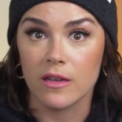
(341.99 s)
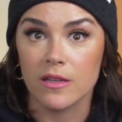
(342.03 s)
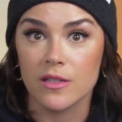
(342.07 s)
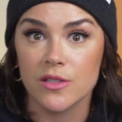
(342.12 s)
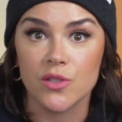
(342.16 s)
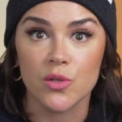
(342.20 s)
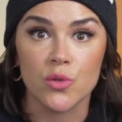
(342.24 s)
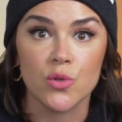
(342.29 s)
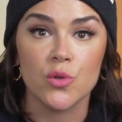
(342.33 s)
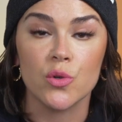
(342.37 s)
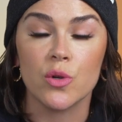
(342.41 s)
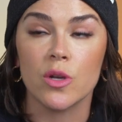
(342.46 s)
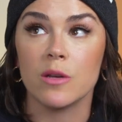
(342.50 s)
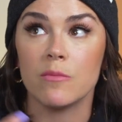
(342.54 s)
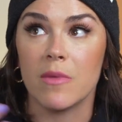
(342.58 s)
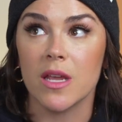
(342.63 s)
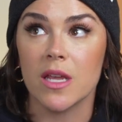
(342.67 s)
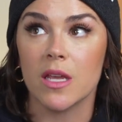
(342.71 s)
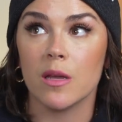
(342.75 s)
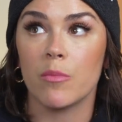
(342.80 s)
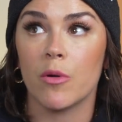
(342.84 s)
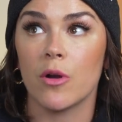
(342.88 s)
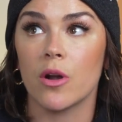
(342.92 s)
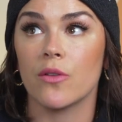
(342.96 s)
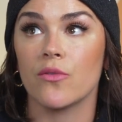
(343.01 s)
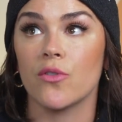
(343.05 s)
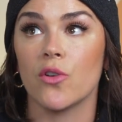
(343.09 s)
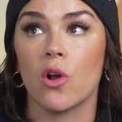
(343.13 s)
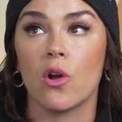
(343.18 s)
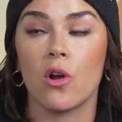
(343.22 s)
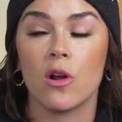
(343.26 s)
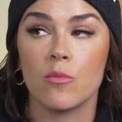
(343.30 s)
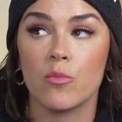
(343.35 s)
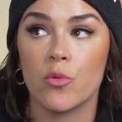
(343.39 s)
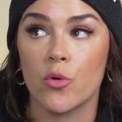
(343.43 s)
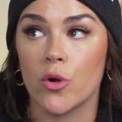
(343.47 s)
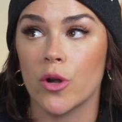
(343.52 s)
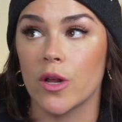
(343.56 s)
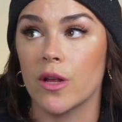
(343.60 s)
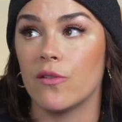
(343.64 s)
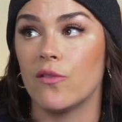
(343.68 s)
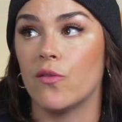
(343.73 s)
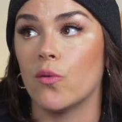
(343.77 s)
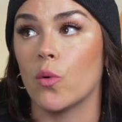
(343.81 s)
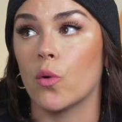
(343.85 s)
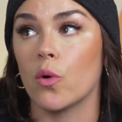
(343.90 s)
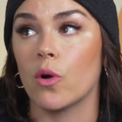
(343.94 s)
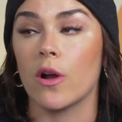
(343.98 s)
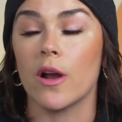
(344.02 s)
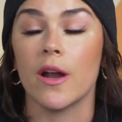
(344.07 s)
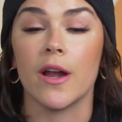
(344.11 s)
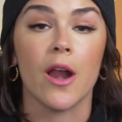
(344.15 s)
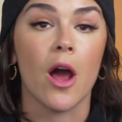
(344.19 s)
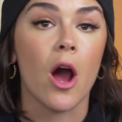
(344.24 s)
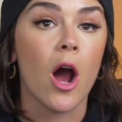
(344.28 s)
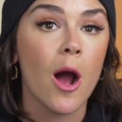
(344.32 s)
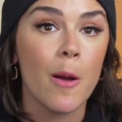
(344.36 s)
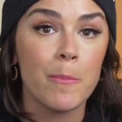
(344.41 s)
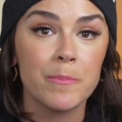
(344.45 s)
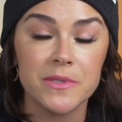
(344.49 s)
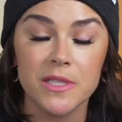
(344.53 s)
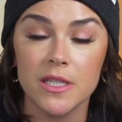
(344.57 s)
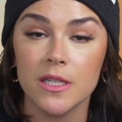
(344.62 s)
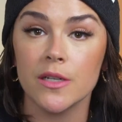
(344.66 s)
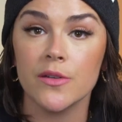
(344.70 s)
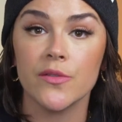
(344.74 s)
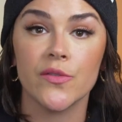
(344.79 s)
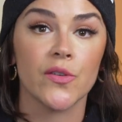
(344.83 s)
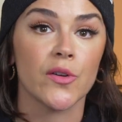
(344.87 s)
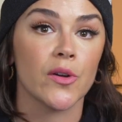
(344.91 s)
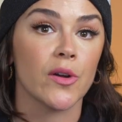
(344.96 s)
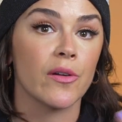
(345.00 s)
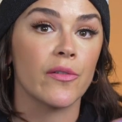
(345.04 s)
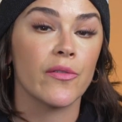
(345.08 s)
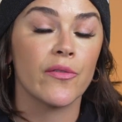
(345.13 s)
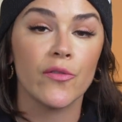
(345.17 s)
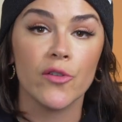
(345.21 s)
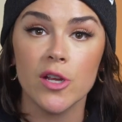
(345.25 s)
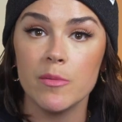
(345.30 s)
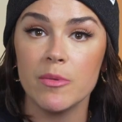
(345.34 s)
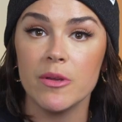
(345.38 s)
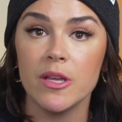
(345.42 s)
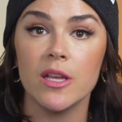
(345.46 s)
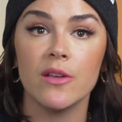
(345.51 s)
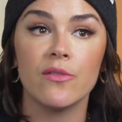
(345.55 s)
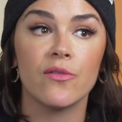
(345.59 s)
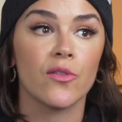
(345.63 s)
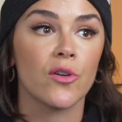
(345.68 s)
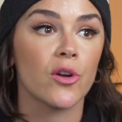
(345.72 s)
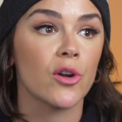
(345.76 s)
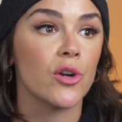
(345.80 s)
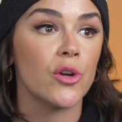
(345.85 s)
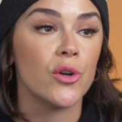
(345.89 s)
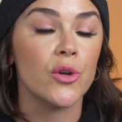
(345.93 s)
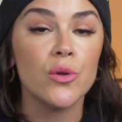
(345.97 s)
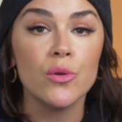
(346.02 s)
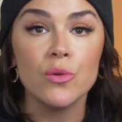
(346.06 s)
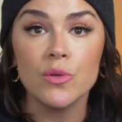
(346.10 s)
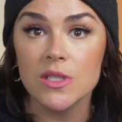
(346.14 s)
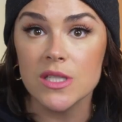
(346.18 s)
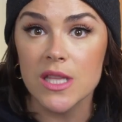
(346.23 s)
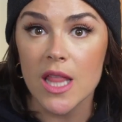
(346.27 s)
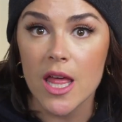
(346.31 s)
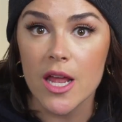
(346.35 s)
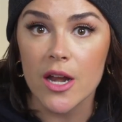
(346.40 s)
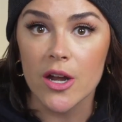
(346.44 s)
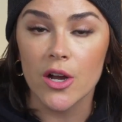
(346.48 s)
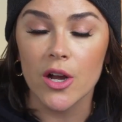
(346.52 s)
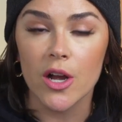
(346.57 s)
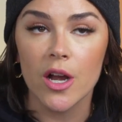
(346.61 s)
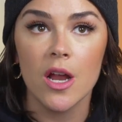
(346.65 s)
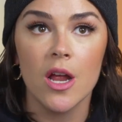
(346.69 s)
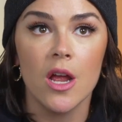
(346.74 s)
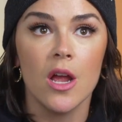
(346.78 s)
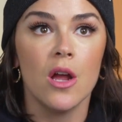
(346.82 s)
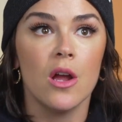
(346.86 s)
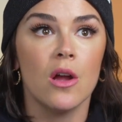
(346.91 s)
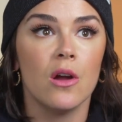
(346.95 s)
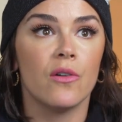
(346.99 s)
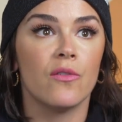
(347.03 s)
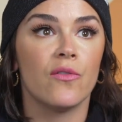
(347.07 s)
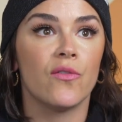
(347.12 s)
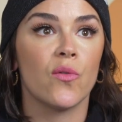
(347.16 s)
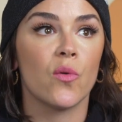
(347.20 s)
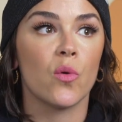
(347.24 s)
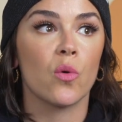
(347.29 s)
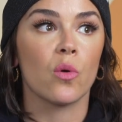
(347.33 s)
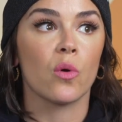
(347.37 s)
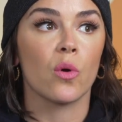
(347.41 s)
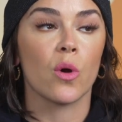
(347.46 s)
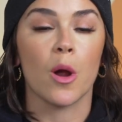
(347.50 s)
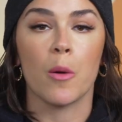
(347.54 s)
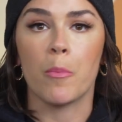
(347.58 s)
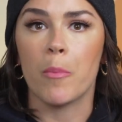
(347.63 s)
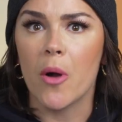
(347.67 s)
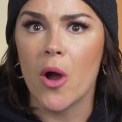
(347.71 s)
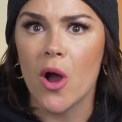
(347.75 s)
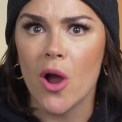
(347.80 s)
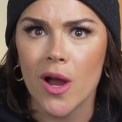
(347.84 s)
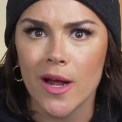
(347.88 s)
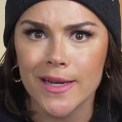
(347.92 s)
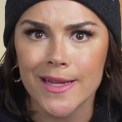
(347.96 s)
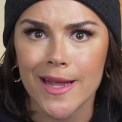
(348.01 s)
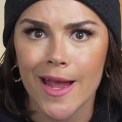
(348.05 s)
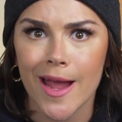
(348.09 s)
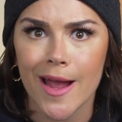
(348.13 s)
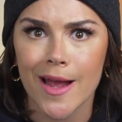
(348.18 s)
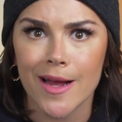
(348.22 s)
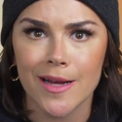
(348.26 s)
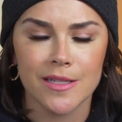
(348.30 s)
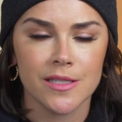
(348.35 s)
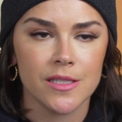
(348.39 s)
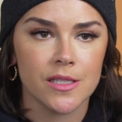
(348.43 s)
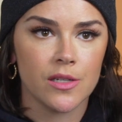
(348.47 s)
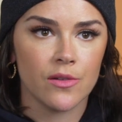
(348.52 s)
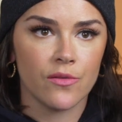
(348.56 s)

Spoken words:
So you can make it part of your onboarding for an opt-in, for a freebie, for a newsletter, for a podcast.